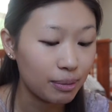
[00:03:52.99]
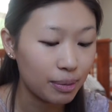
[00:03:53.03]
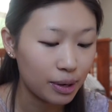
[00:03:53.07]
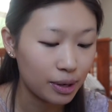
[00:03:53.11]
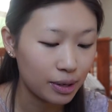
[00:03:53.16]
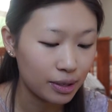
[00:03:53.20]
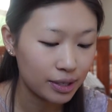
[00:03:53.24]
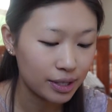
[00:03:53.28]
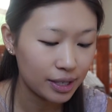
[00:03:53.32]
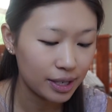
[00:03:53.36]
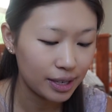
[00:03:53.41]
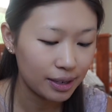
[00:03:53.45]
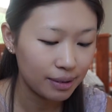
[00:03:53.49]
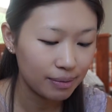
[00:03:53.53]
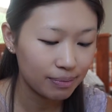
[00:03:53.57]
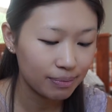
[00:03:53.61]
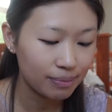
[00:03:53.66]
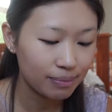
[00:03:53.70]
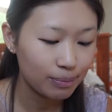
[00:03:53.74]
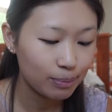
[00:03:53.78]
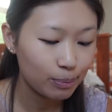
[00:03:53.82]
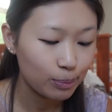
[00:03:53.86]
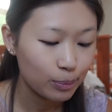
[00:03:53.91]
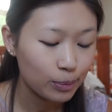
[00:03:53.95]
person.
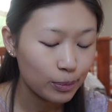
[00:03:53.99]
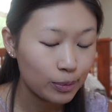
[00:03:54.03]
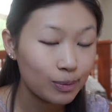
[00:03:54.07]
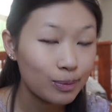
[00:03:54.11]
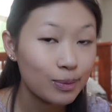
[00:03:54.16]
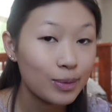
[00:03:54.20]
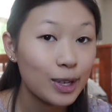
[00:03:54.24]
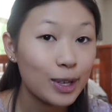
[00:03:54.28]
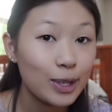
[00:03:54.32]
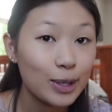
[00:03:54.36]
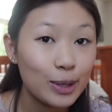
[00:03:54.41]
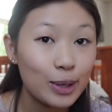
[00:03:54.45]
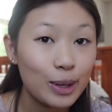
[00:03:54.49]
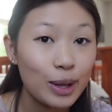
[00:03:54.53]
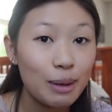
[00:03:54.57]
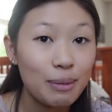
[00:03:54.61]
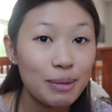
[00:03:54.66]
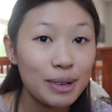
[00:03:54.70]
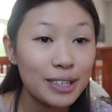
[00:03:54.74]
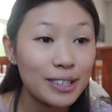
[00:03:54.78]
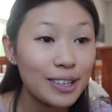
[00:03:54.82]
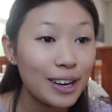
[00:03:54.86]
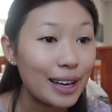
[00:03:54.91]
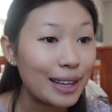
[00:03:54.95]
So let
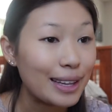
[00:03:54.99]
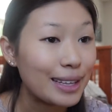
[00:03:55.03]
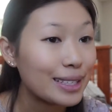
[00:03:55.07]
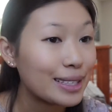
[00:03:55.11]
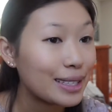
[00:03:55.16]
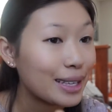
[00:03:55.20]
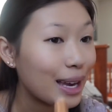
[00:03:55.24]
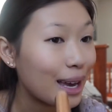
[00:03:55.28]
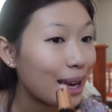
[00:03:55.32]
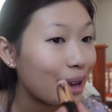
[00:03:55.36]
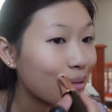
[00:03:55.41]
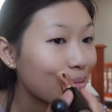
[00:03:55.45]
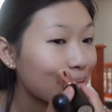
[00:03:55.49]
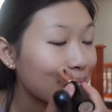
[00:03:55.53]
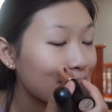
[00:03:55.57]
me try this again.